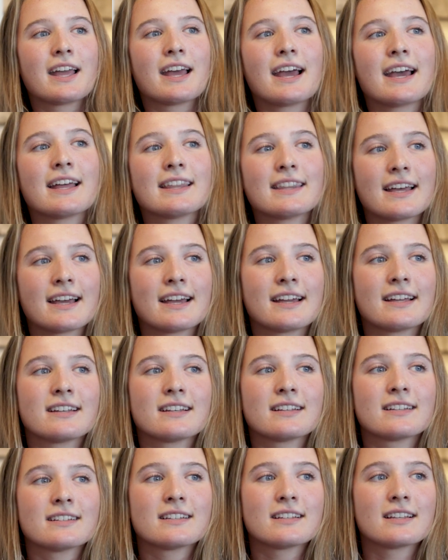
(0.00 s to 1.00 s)
And
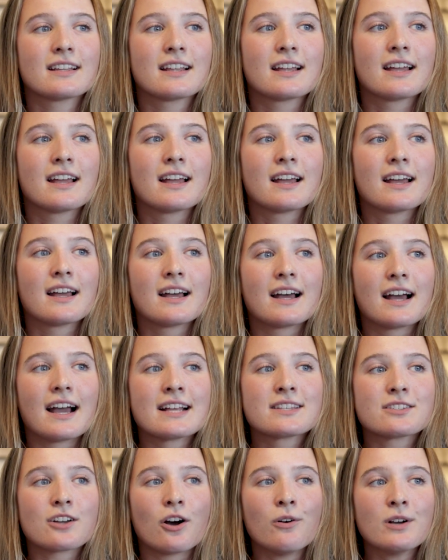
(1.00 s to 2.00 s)
then
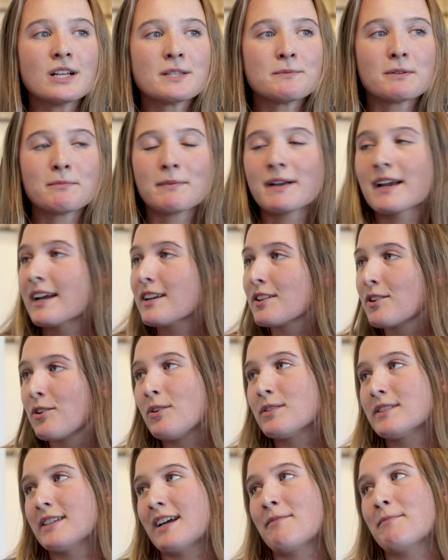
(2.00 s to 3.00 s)
it's always been my end
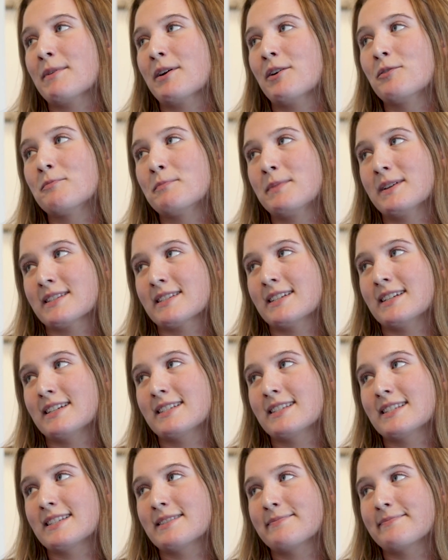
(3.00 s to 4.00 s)
goal to have my own
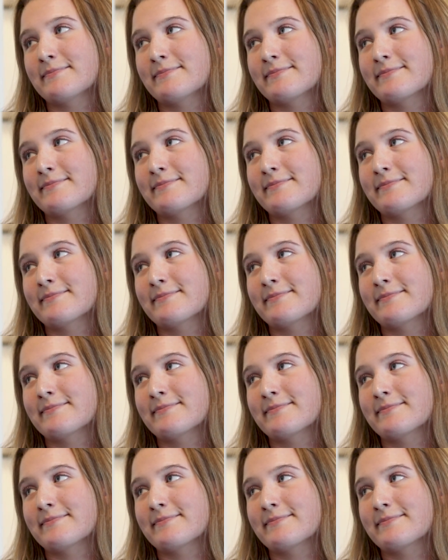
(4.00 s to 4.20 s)
business.